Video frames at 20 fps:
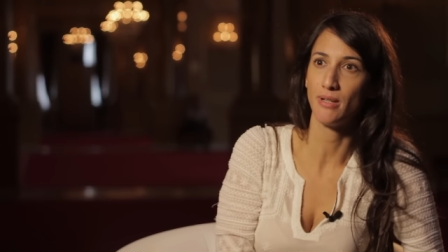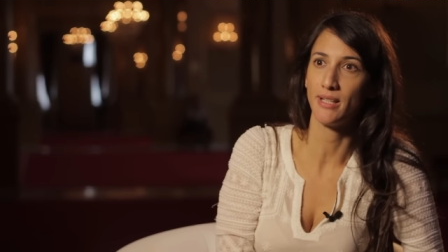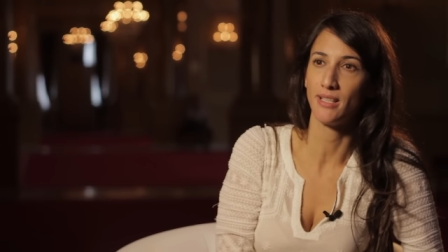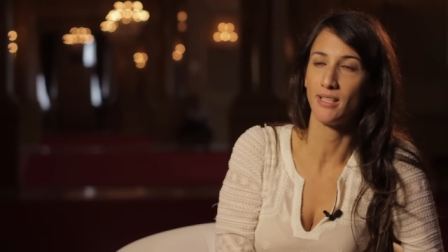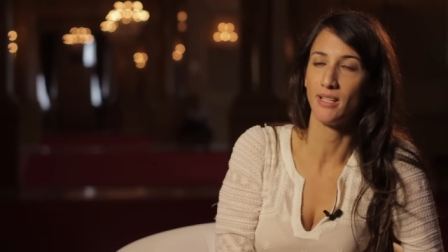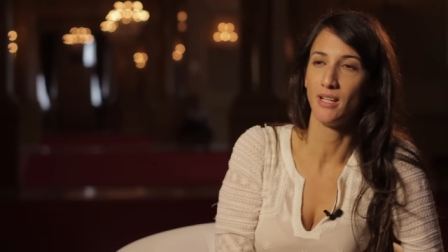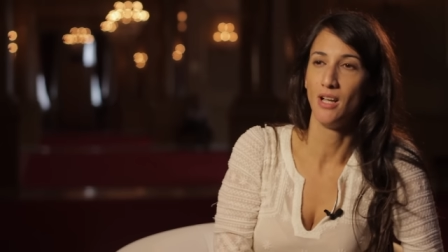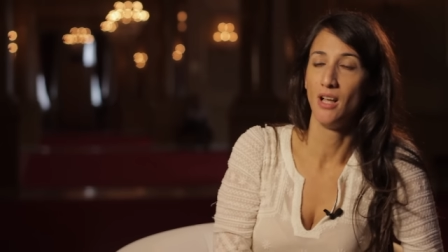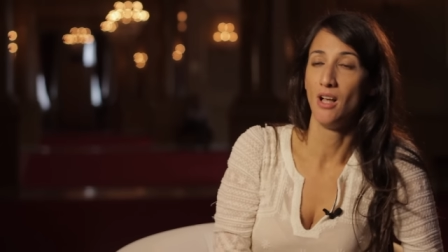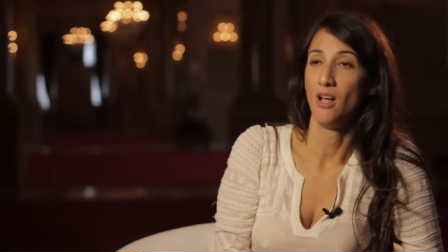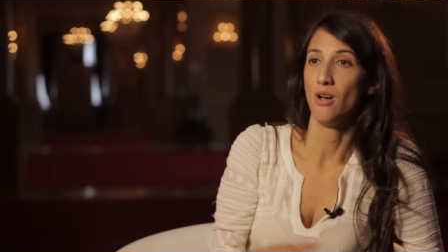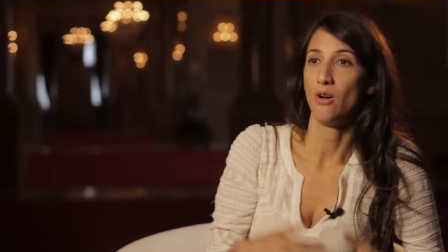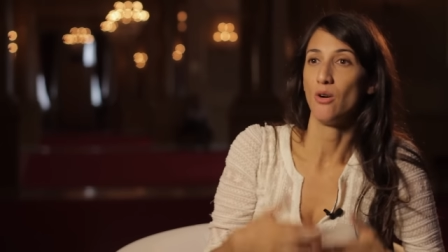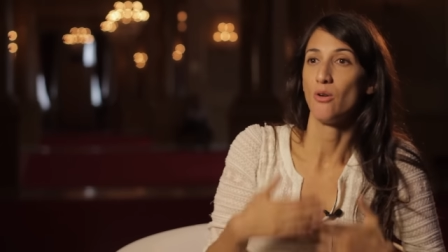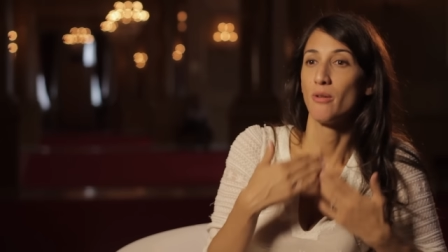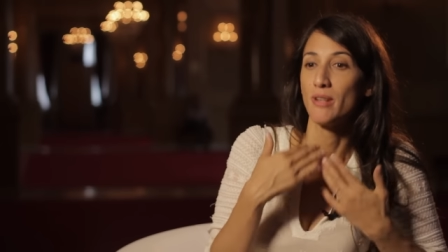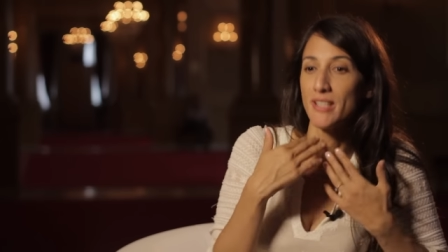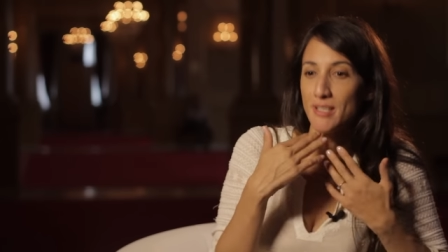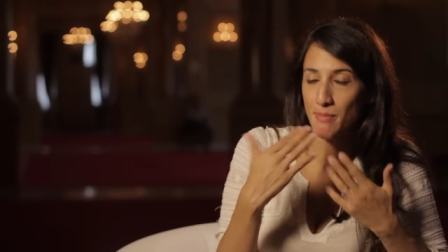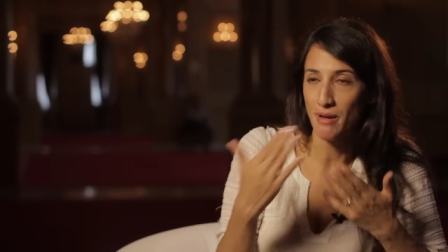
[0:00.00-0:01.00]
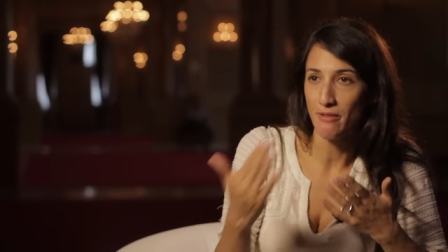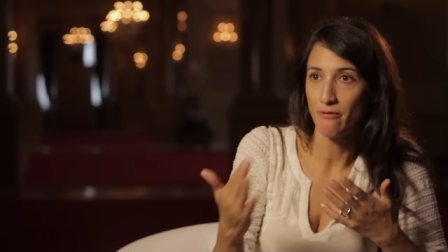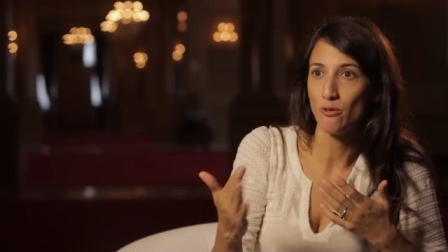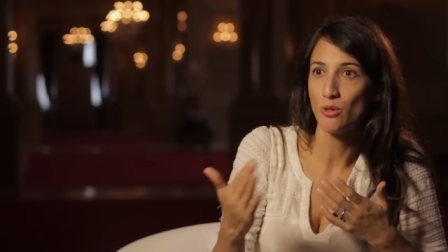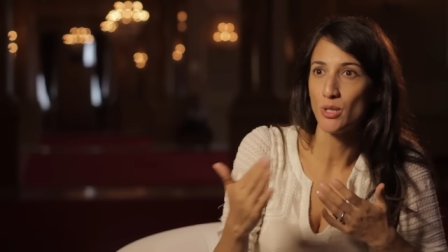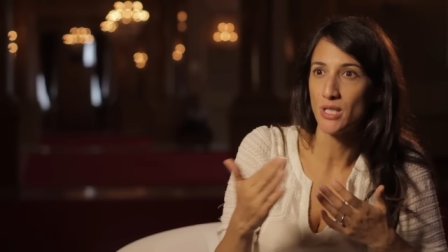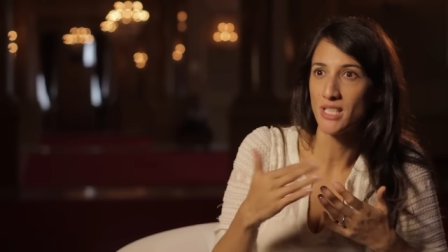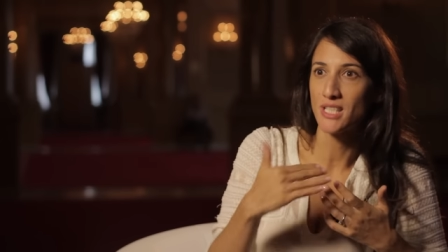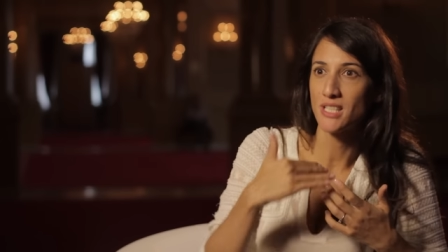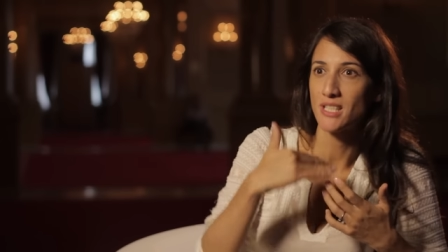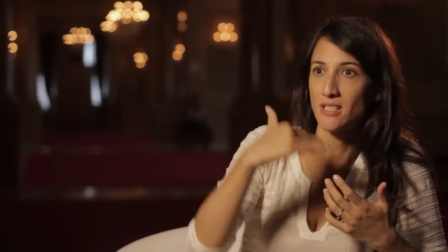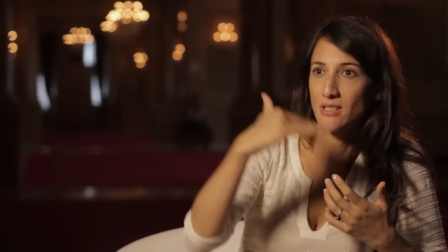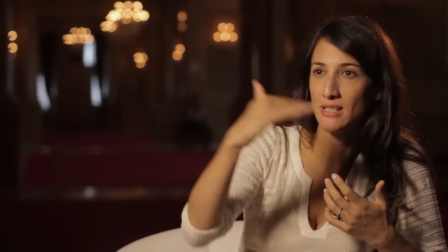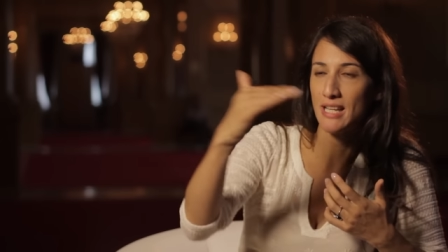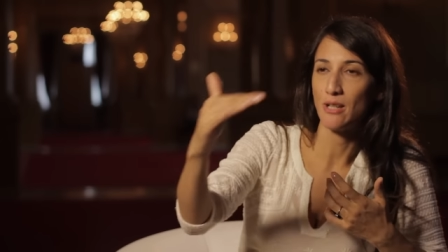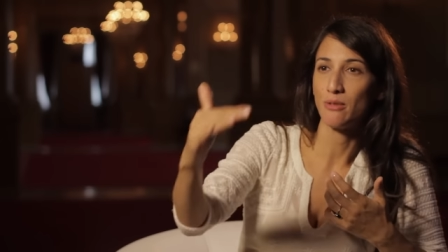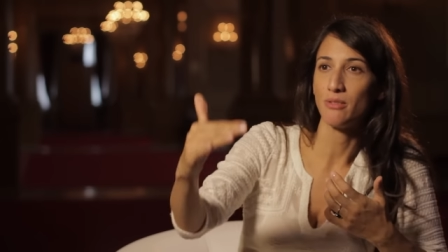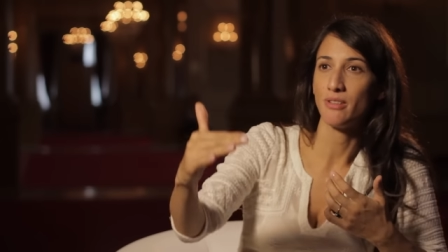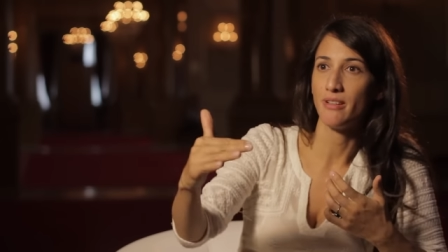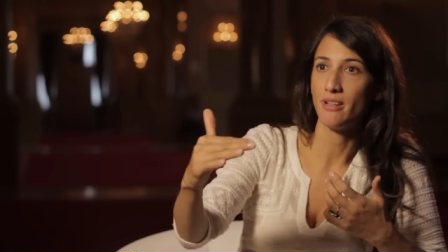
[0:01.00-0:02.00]
And or is my voice
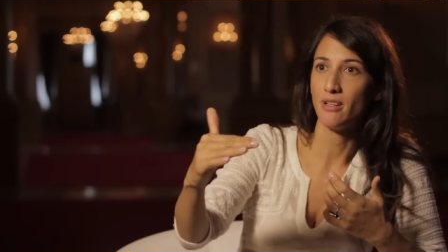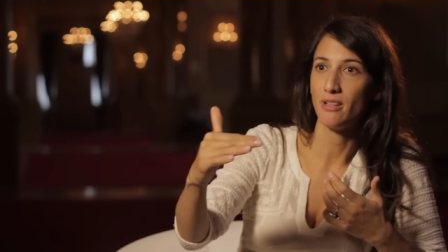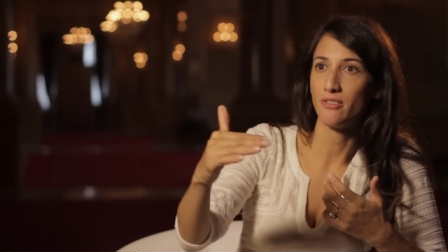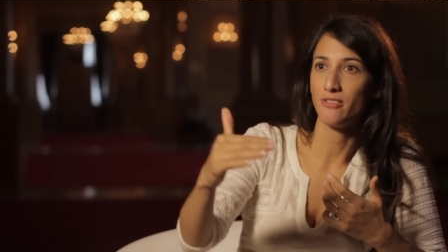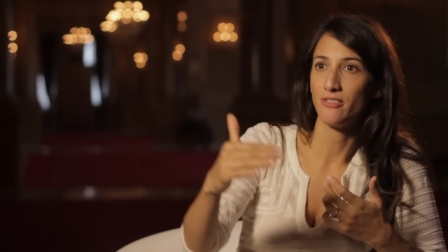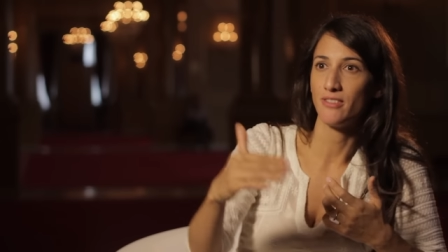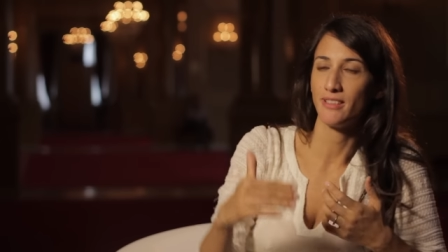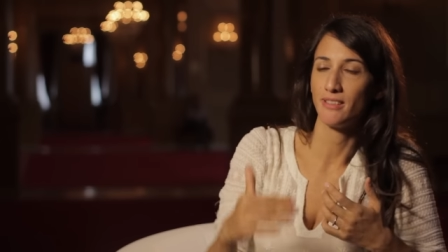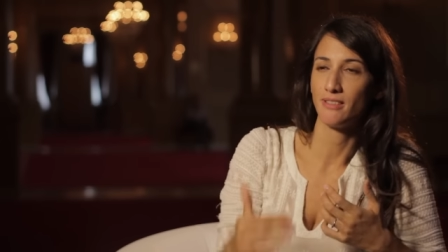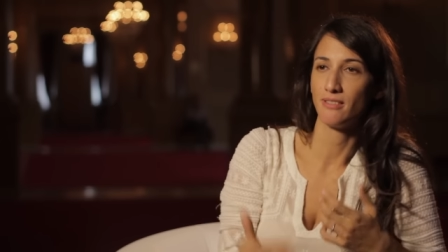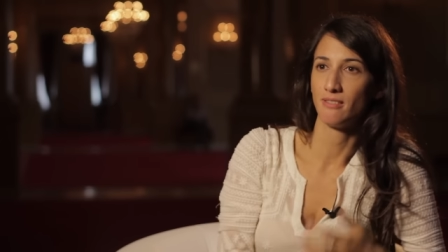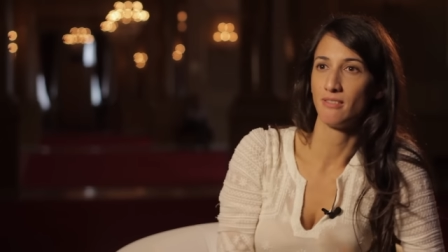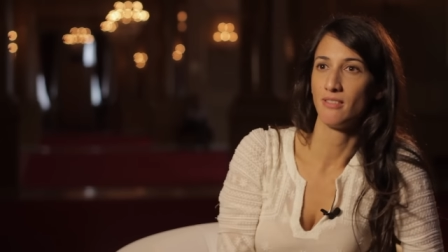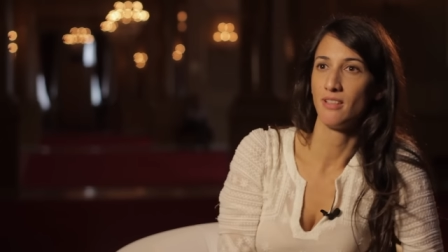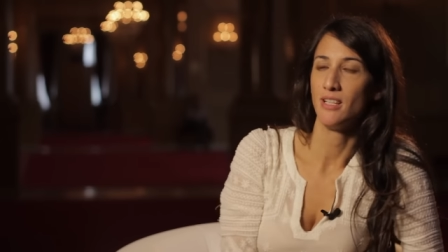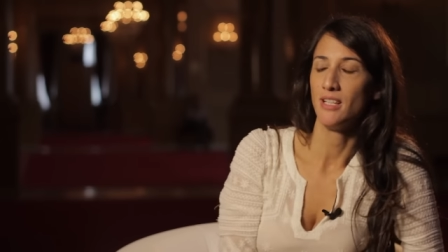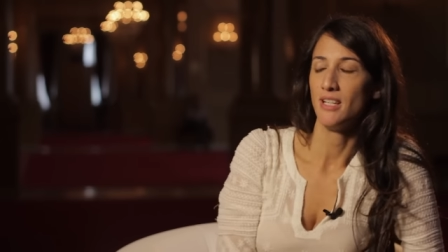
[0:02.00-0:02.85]
loud enough, and